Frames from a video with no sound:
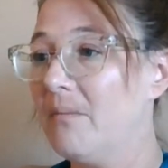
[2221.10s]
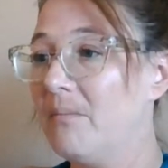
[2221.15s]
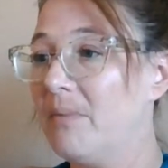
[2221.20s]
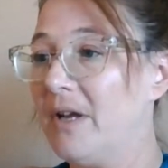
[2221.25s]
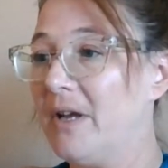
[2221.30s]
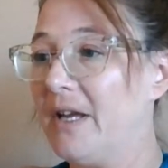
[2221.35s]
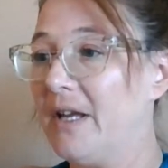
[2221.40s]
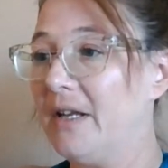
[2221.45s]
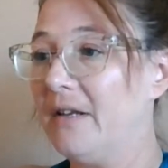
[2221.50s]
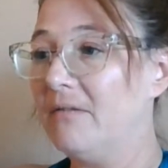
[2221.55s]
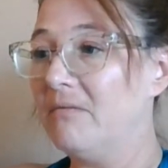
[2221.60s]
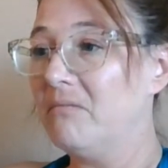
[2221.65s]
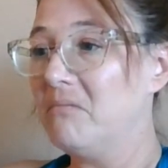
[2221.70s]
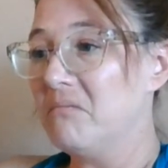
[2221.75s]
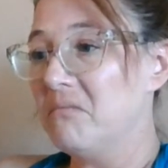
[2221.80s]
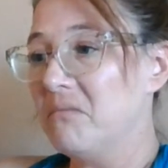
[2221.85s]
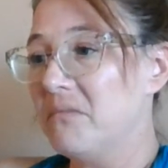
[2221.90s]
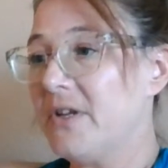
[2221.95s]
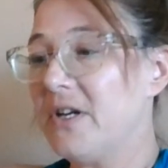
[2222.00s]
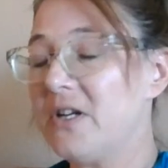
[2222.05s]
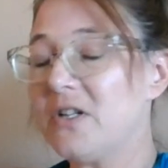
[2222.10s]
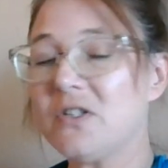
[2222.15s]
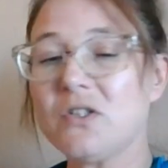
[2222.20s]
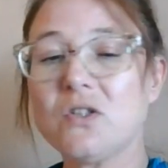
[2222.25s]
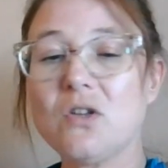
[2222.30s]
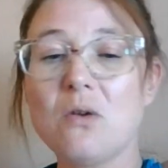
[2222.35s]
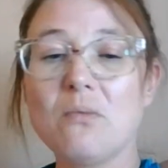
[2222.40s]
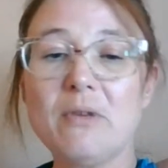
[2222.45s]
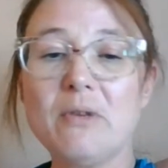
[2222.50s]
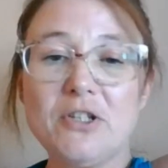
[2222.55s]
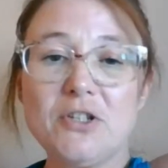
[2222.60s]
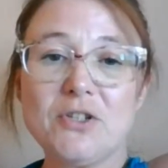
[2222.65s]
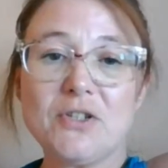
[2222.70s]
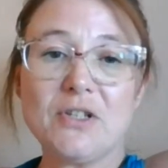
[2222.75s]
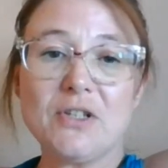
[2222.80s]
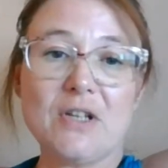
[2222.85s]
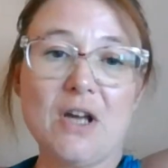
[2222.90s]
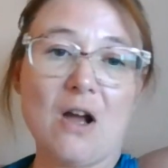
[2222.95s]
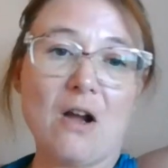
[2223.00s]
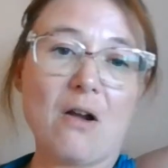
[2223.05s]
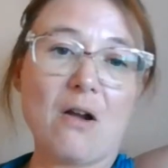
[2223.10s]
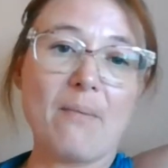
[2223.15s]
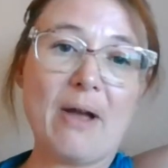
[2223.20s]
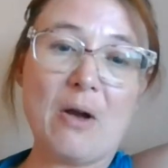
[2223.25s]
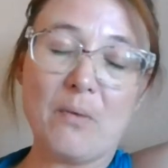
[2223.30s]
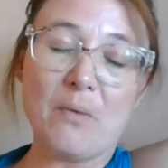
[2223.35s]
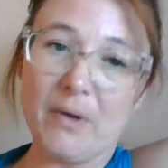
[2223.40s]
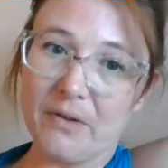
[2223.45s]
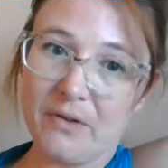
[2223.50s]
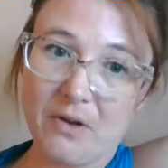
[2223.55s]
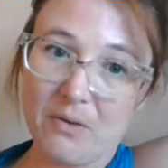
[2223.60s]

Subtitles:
but there's so much to talk about with